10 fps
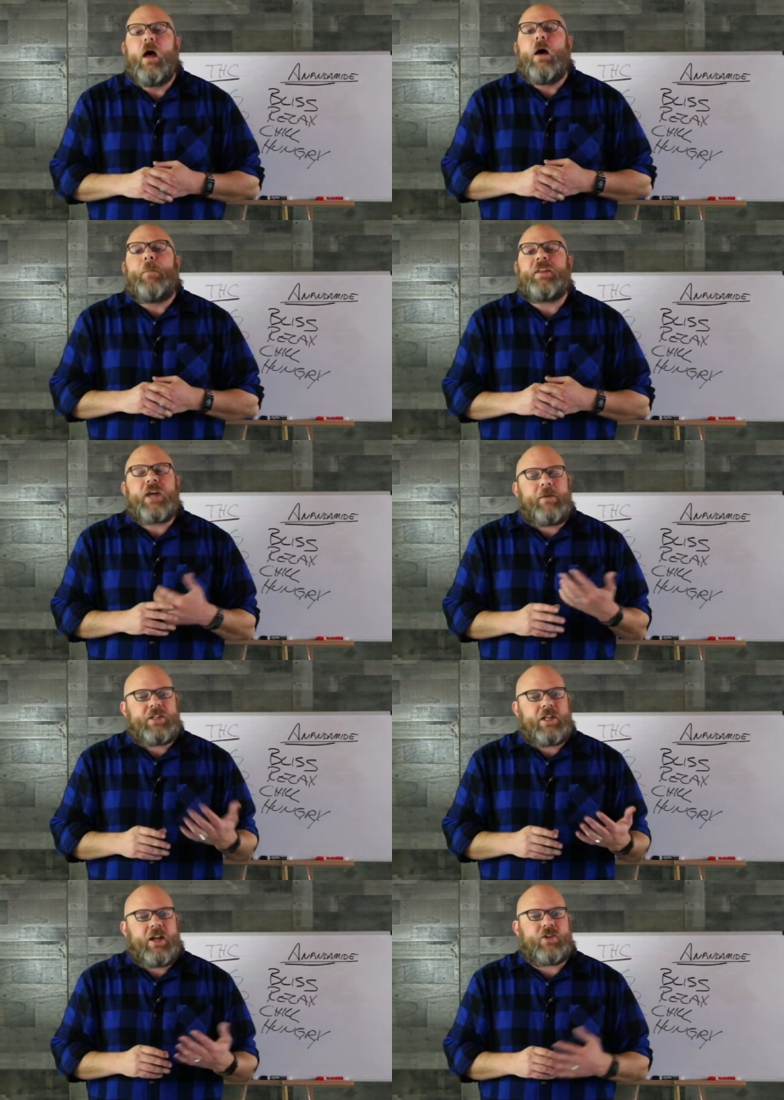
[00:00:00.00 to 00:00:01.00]
By the time a
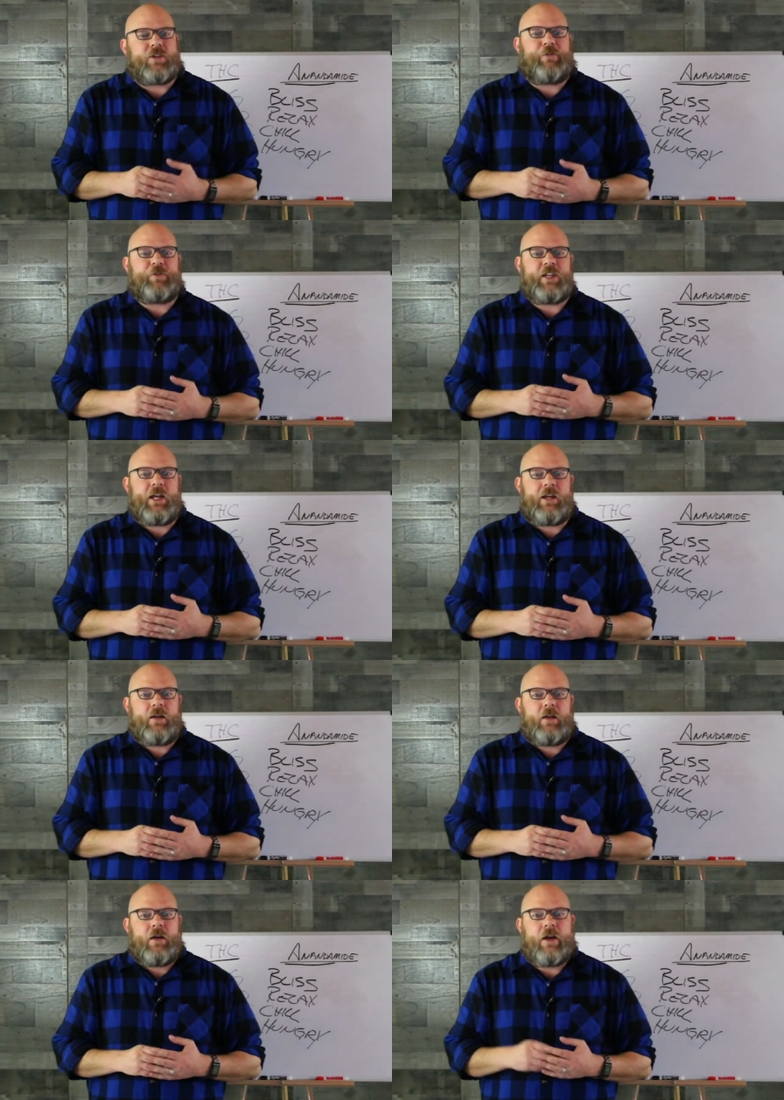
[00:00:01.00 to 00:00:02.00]
teenager is 15,
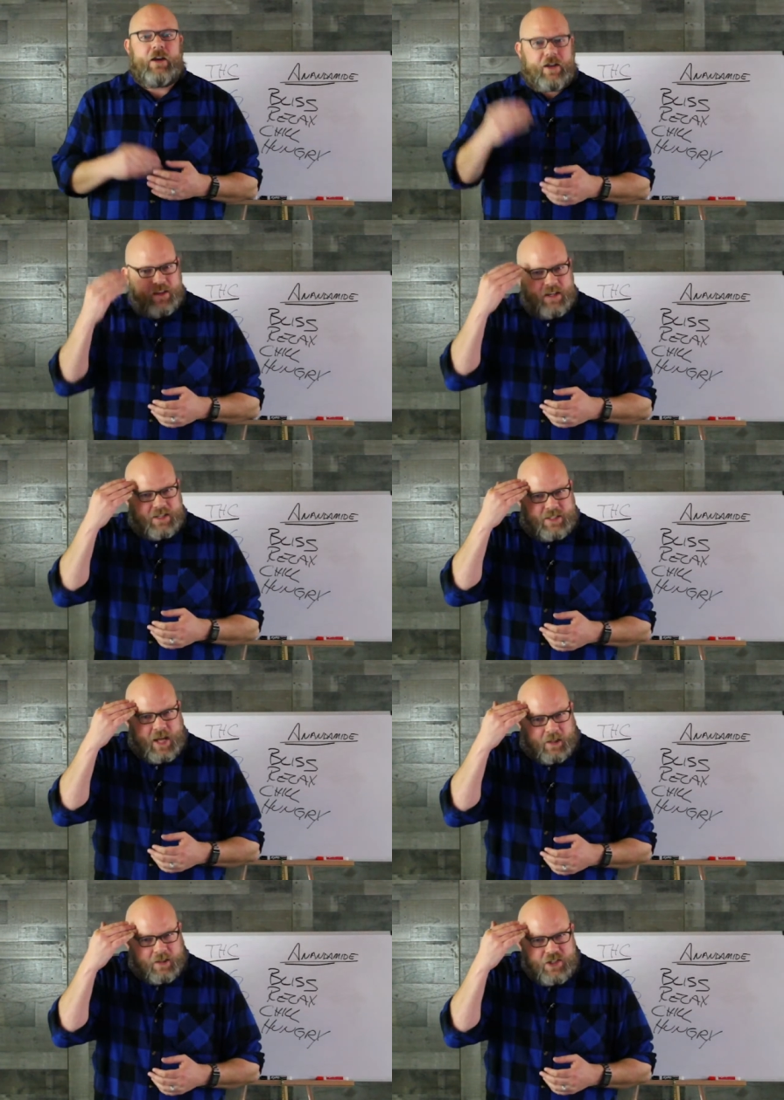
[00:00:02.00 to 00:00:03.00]
the
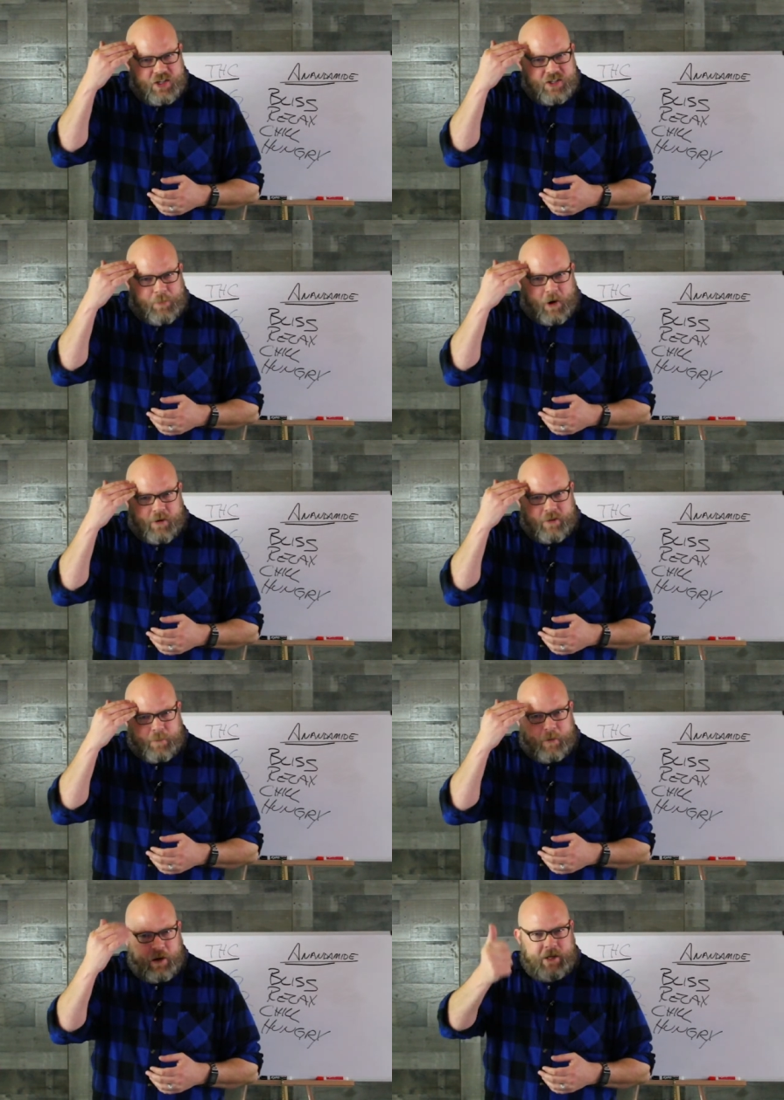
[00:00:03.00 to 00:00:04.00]
intelligence part of their
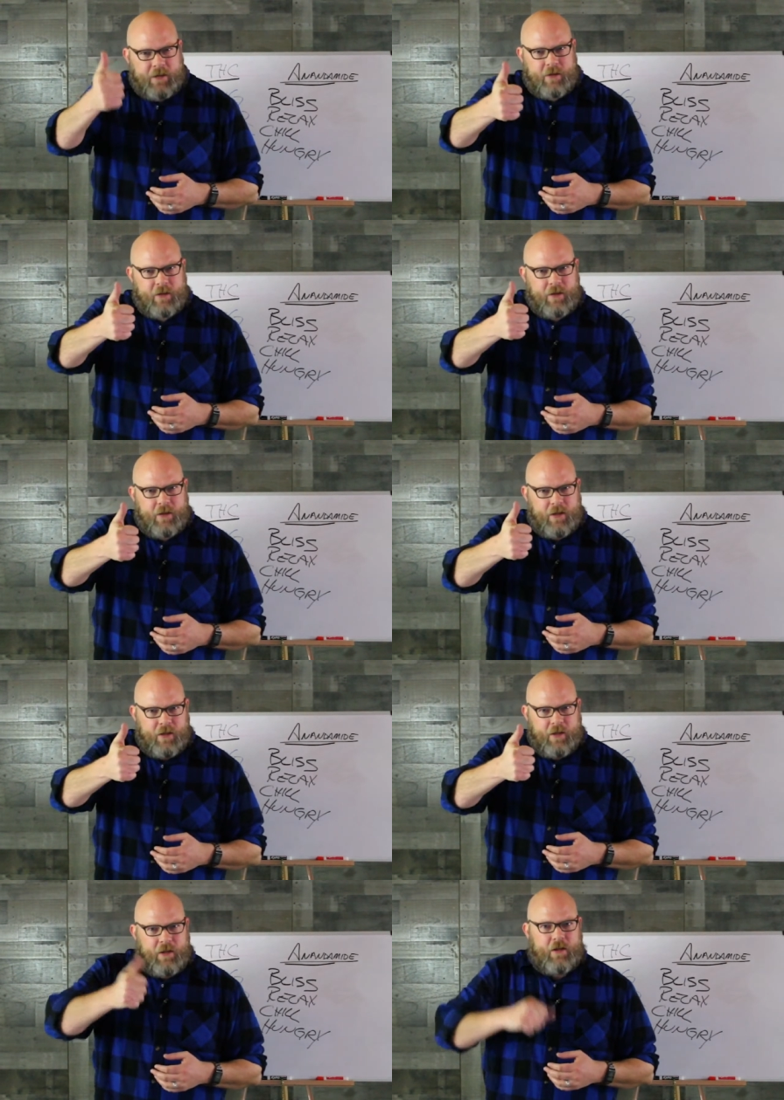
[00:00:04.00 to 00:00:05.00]
brain
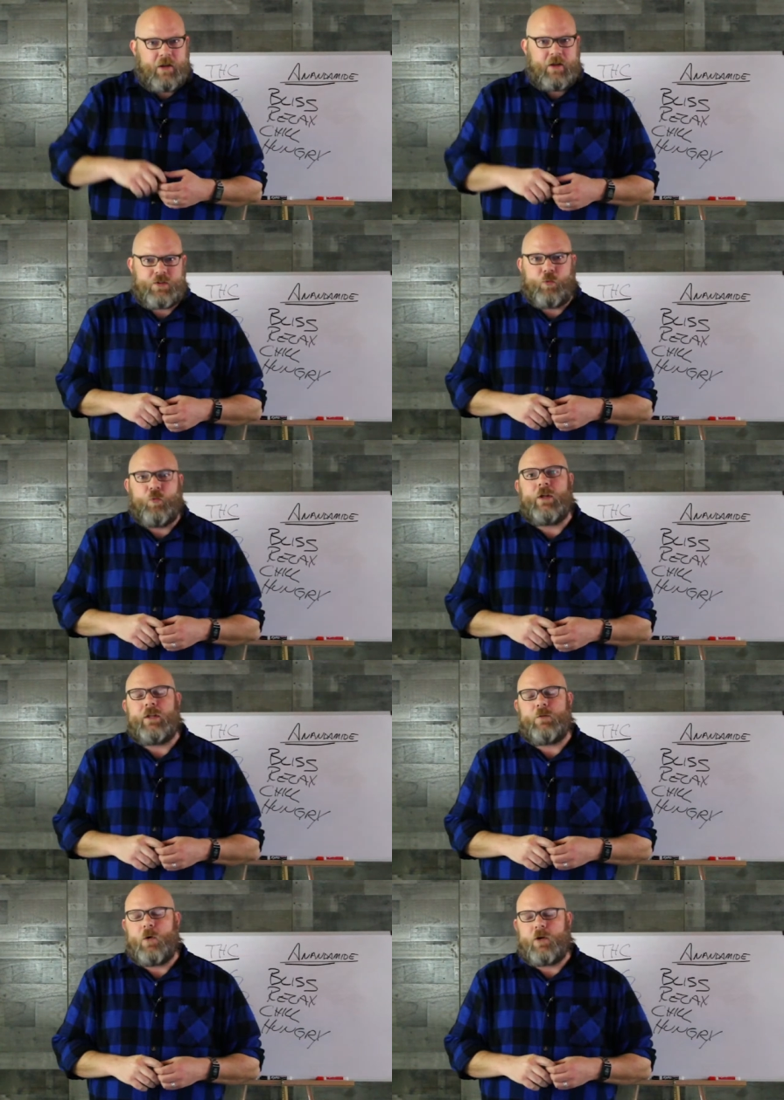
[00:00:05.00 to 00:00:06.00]
is really
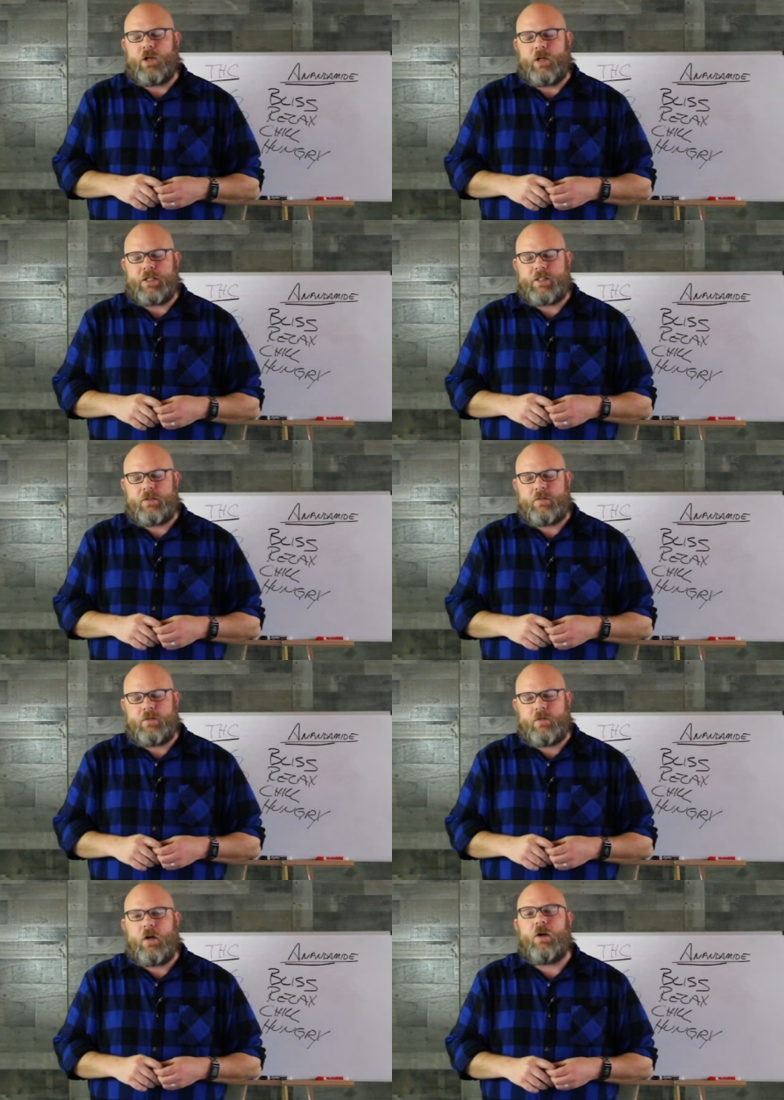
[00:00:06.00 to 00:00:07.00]
well cooked,
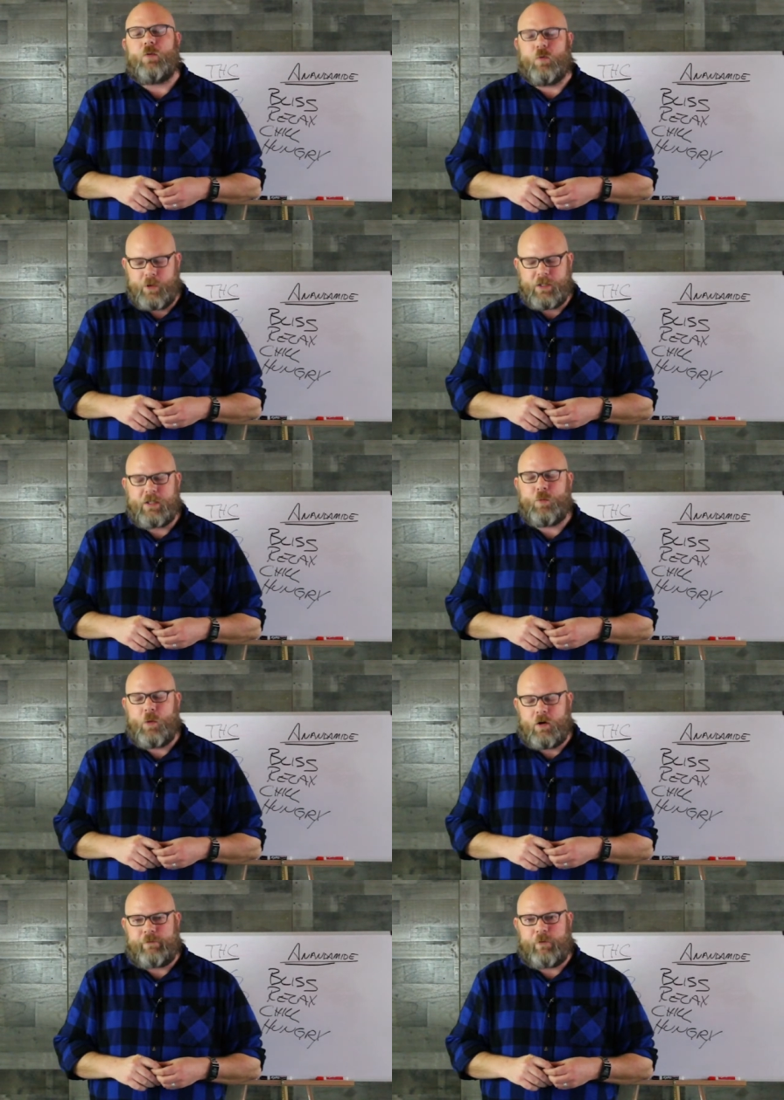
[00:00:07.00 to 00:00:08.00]
really
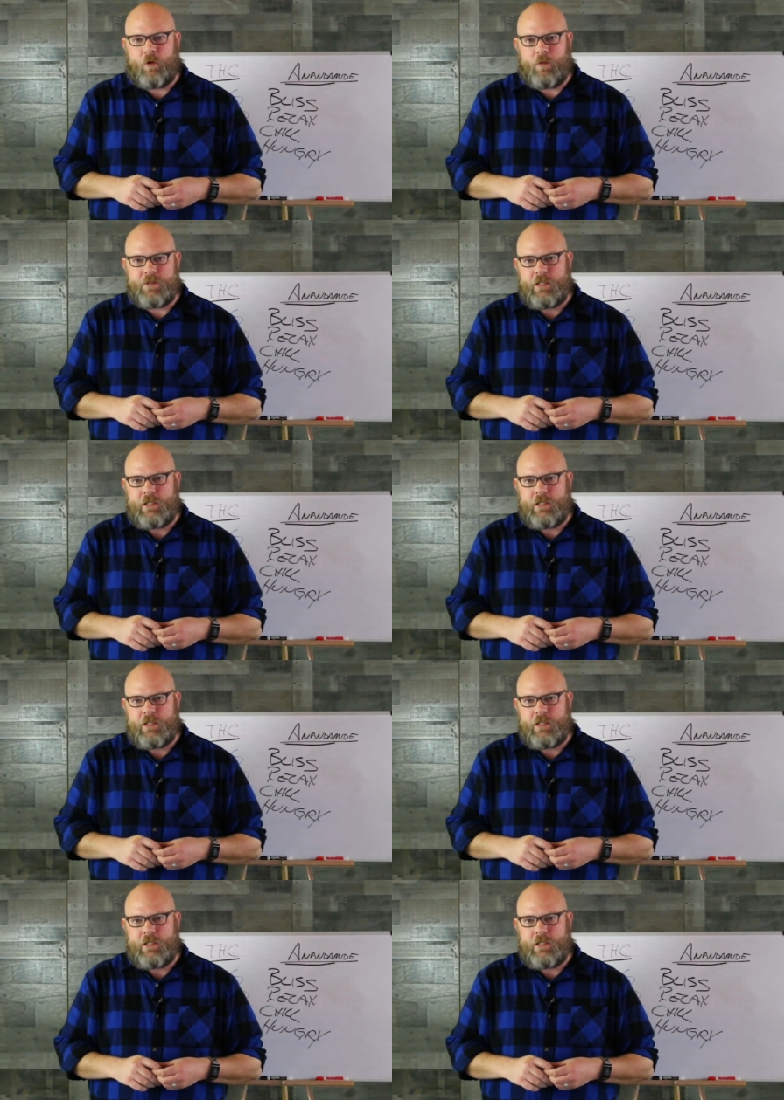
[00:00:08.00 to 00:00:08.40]
well formed.